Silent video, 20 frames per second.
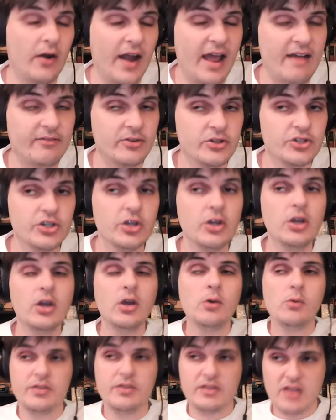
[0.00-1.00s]
average
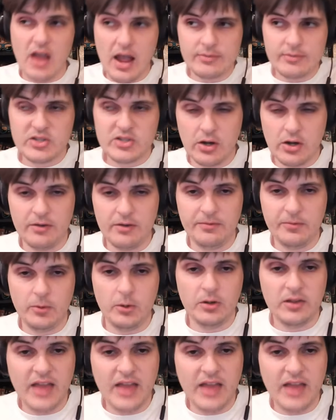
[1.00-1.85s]
with Thompson on the floor.